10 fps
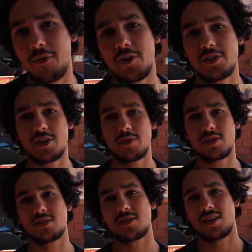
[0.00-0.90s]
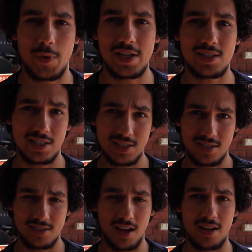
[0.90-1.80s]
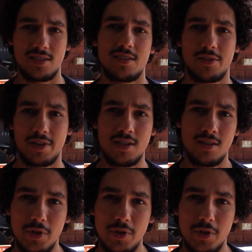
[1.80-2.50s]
My first year was basically just a science degree.